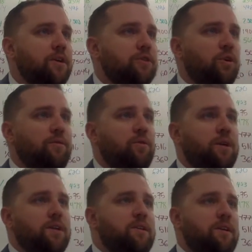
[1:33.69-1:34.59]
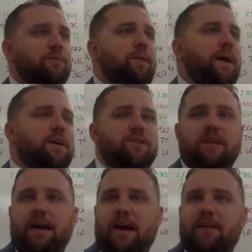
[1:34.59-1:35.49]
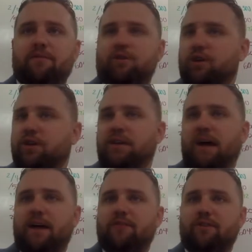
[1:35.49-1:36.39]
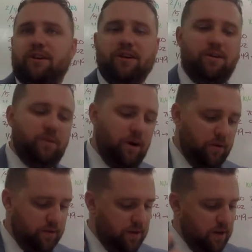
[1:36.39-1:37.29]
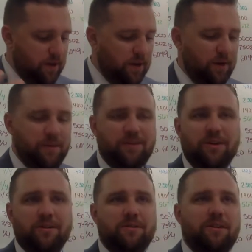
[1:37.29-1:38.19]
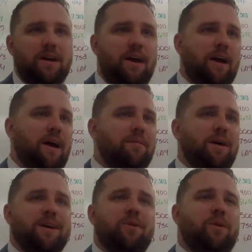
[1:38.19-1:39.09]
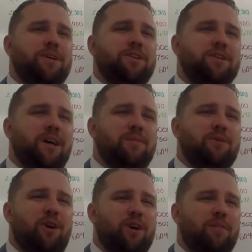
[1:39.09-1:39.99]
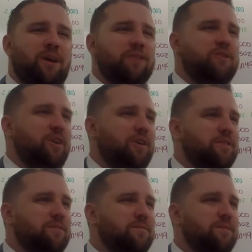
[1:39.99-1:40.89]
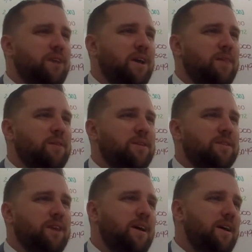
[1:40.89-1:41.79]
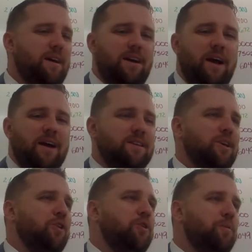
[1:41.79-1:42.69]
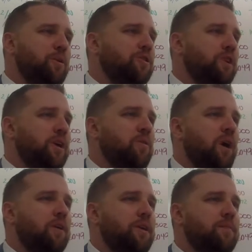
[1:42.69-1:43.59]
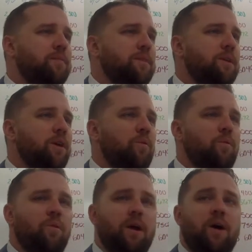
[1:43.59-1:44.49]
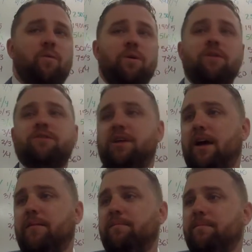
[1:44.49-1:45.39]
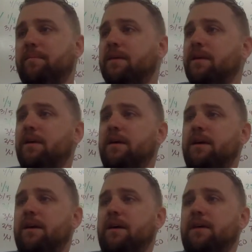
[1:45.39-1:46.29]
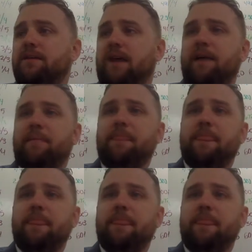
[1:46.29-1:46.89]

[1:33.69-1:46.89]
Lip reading: So if you get to this page and they have good knives, you're going to go, well, Miss Jones, I'm not going to waste your time talking about junk, okay, because I can tell you appreciate quality. What I will say is that